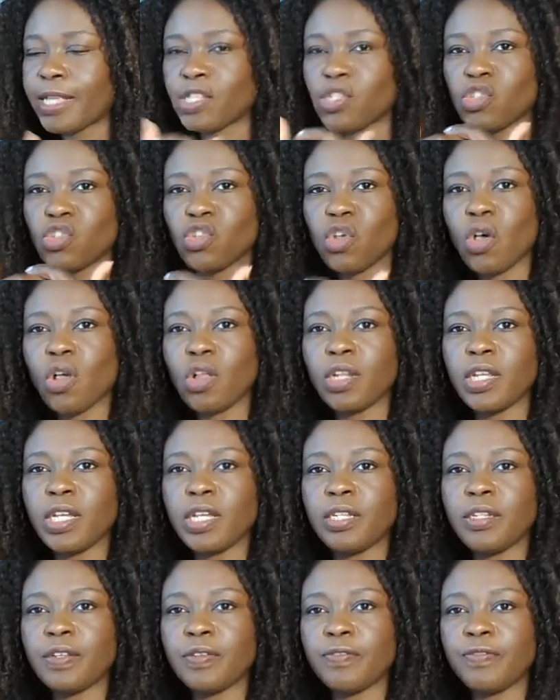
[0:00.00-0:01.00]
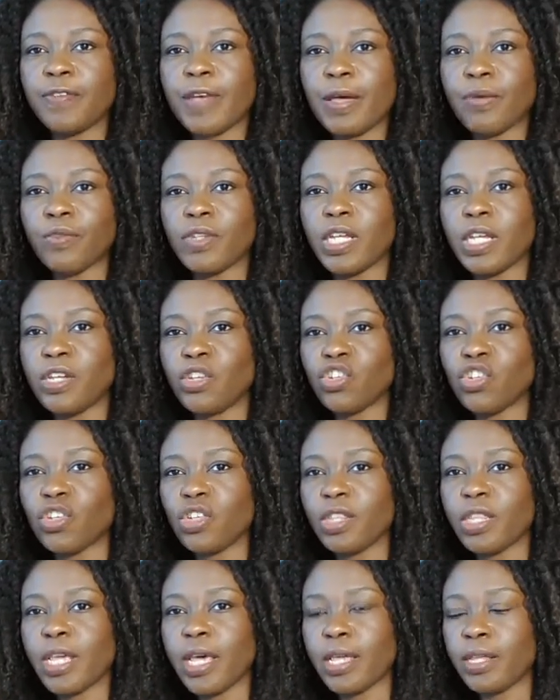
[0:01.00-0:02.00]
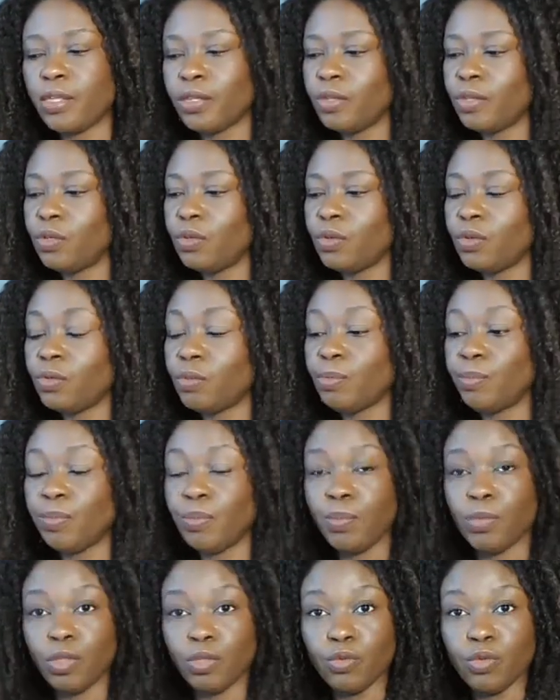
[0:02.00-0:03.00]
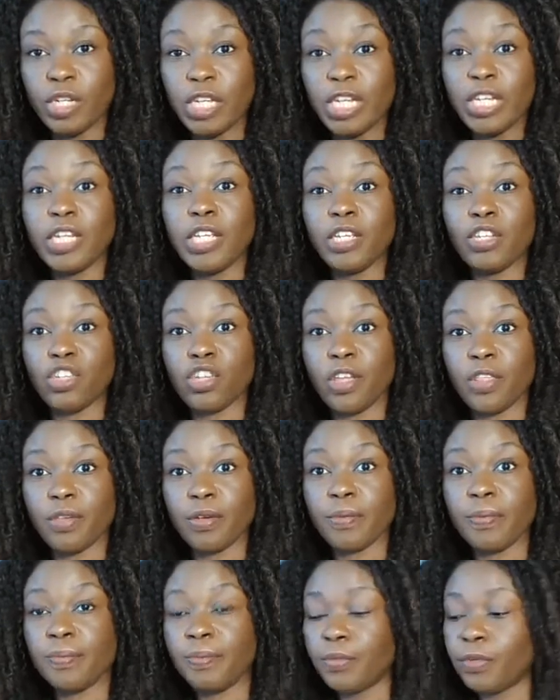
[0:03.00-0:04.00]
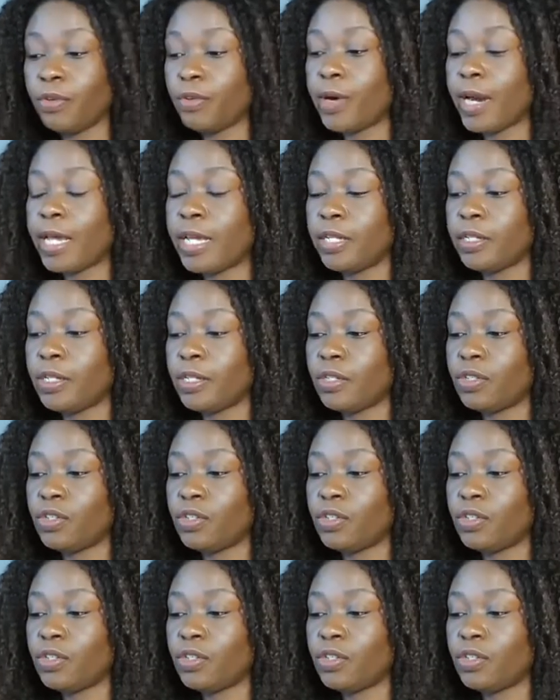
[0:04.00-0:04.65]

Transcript: solid foundation that you need each other, right?